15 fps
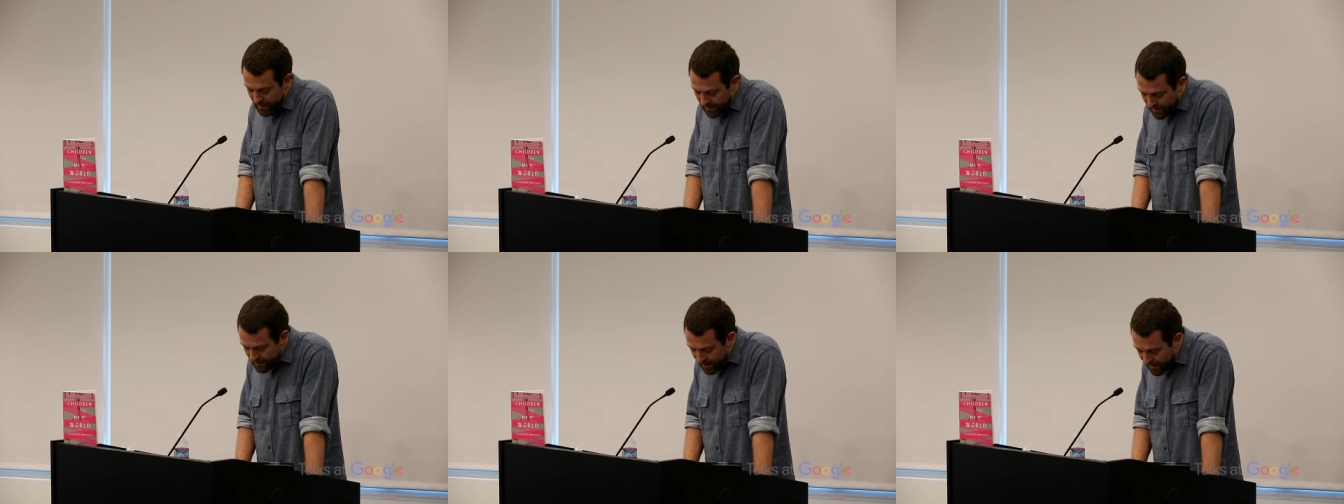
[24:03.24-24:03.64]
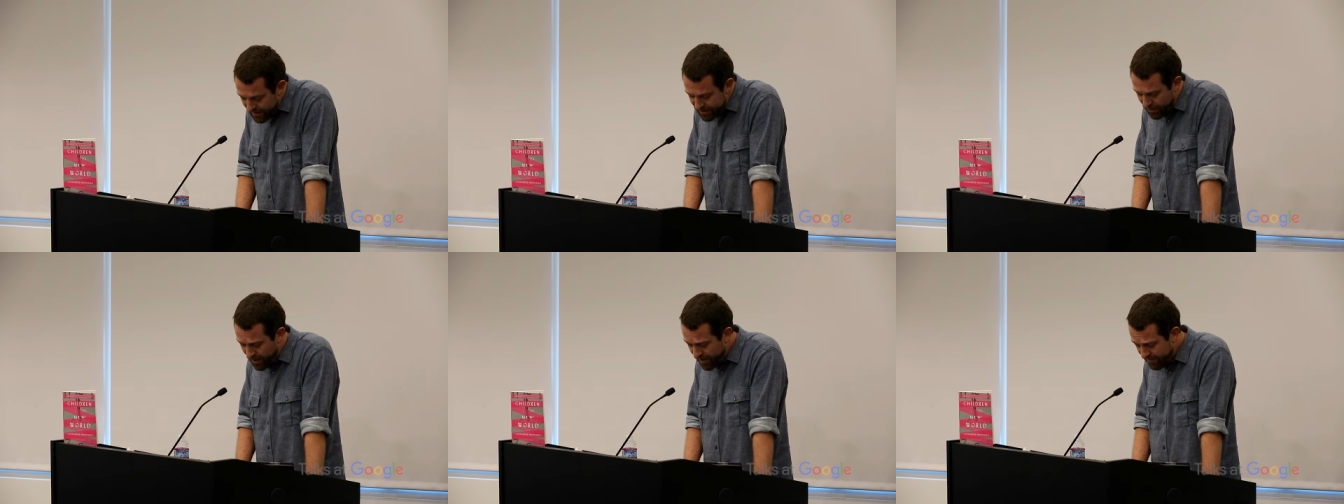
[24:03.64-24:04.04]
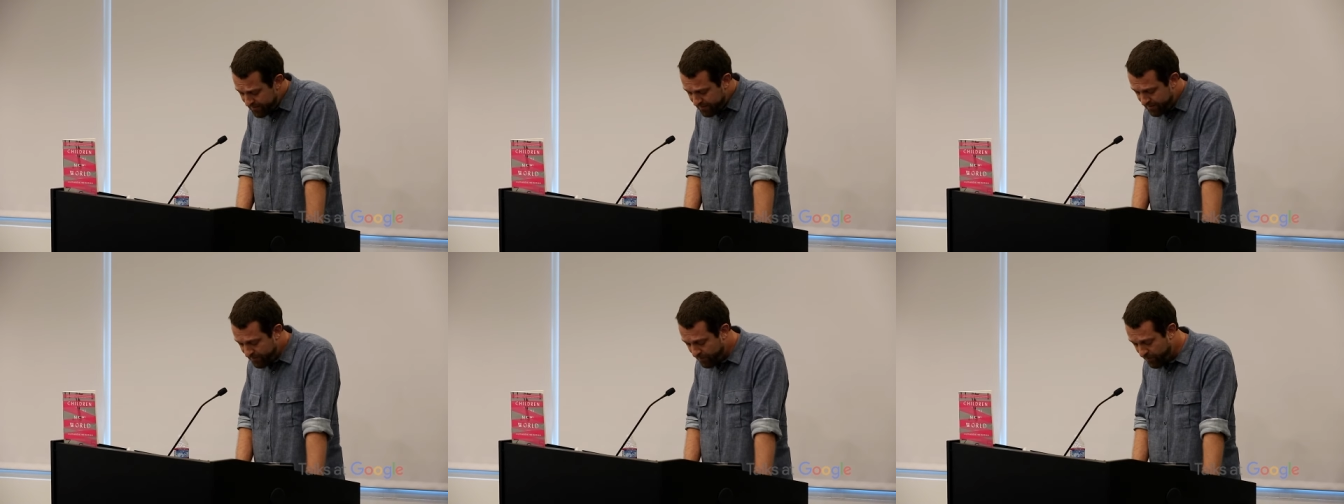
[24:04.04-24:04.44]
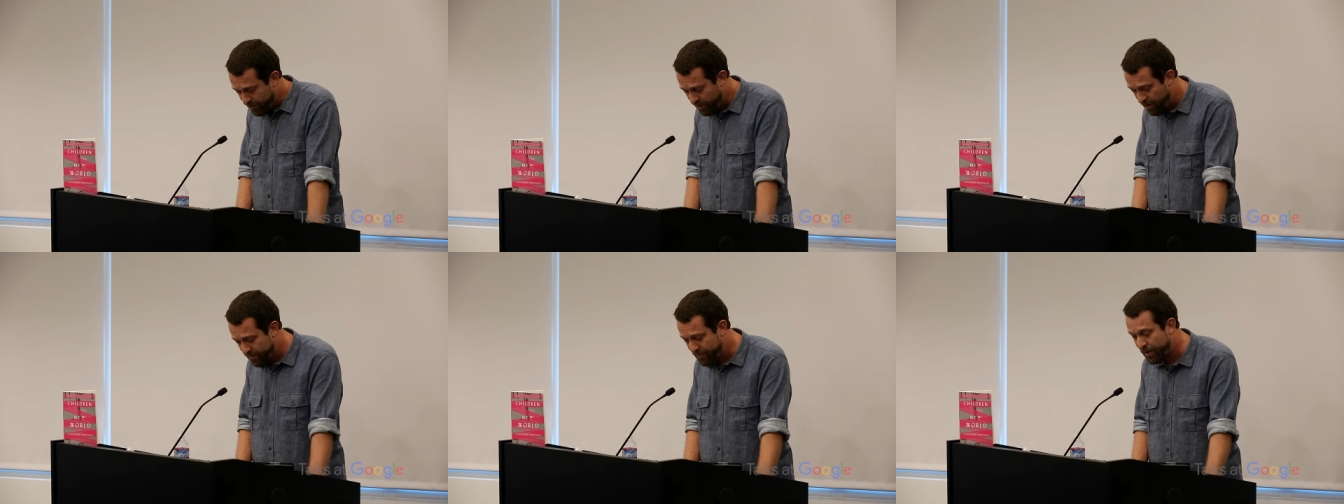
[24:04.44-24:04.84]
I logged off for
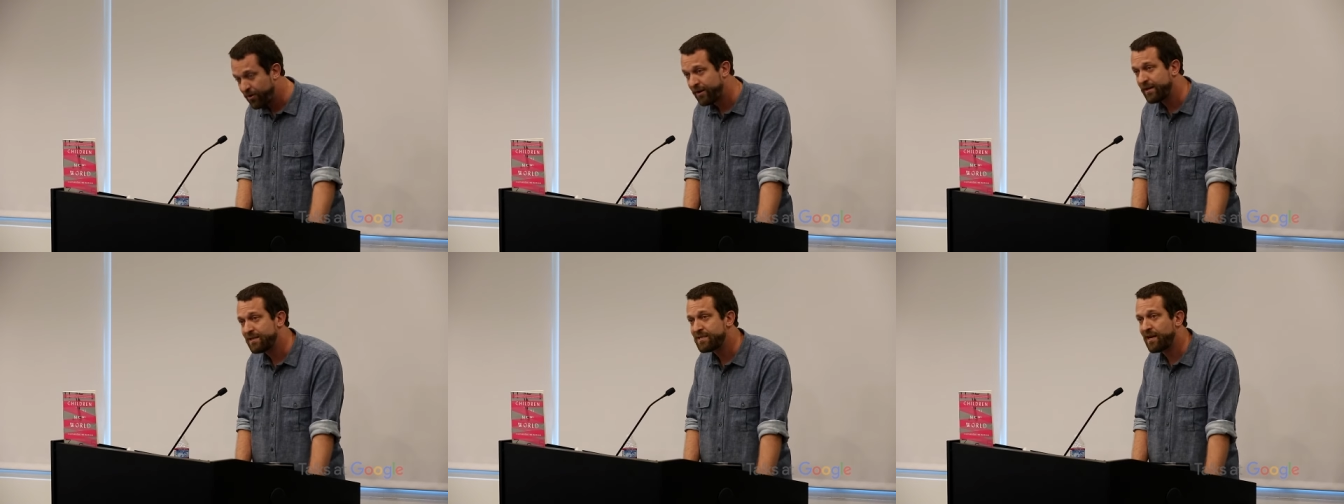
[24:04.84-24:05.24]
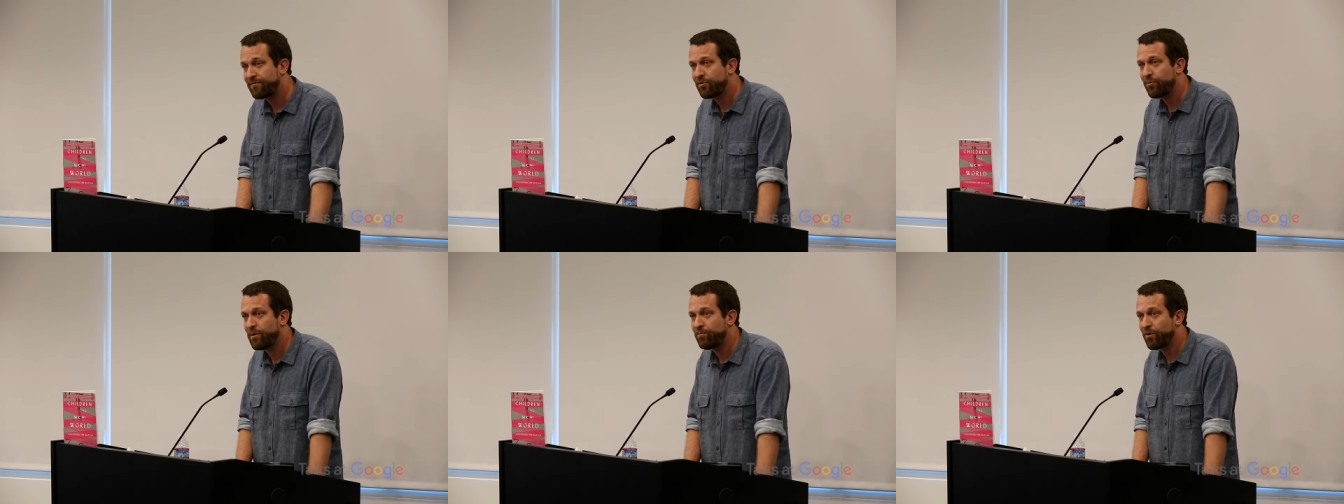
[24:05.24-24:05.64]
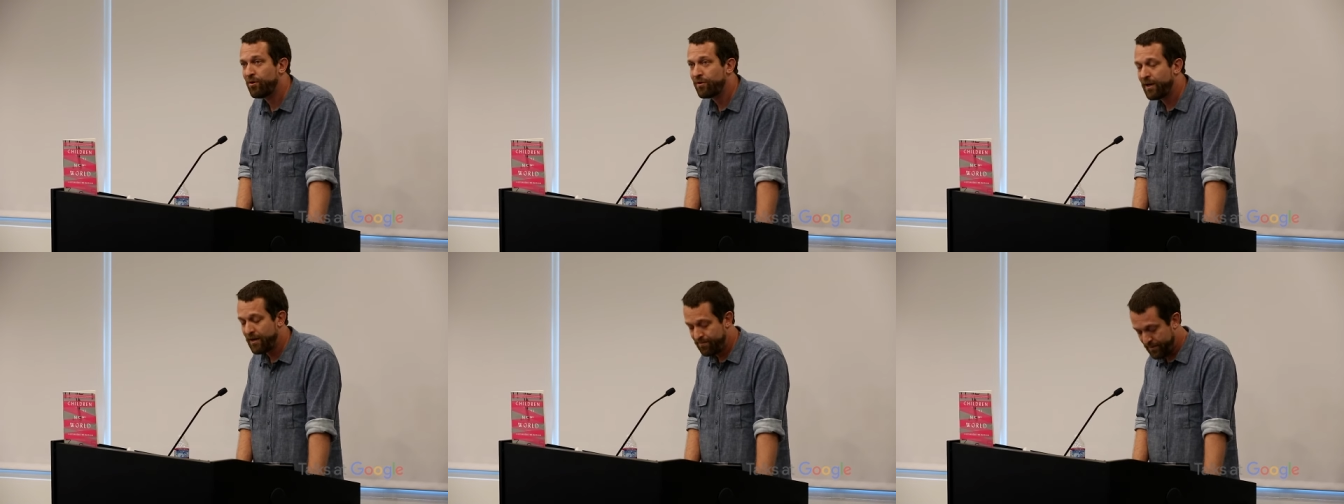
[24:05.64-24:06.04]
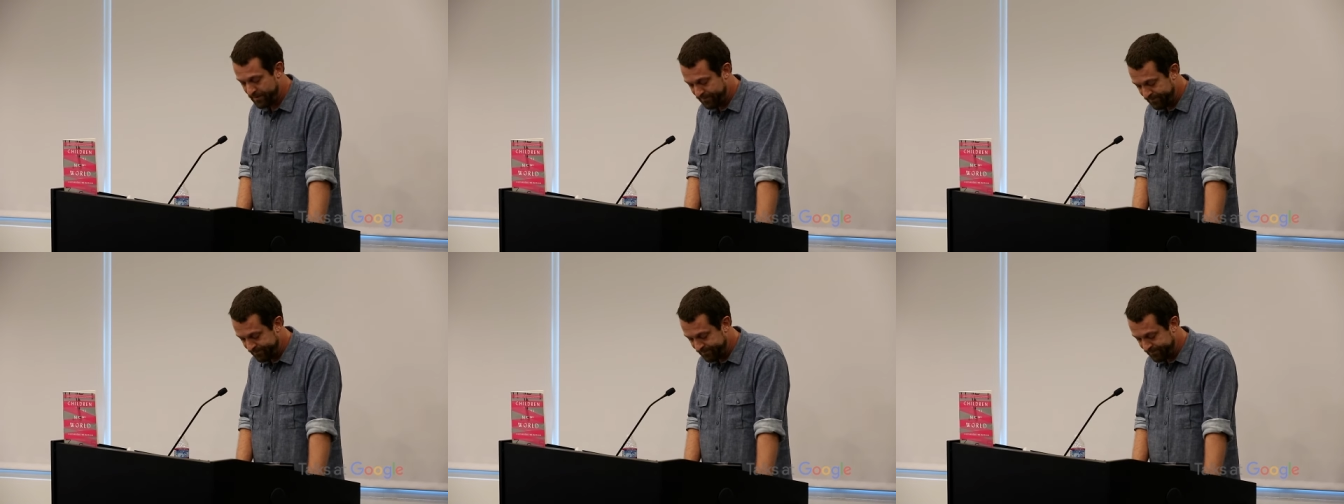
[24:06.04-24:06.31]
long periods after we broke up.